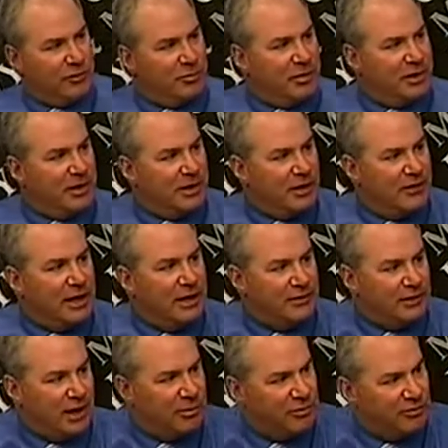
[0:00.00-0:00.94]
your opinion on
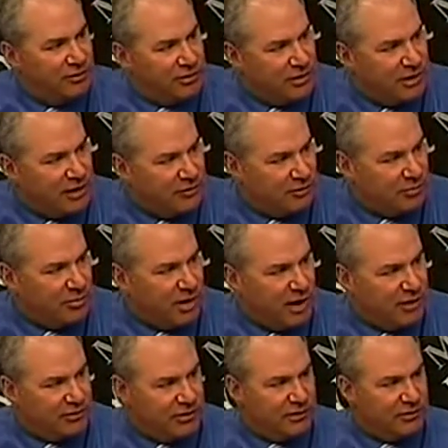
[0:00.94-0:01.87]
that type of selection
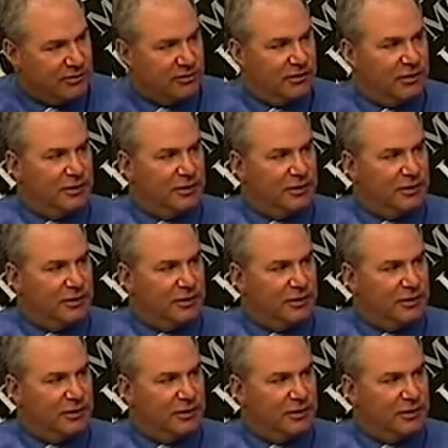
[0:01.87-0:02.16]
process?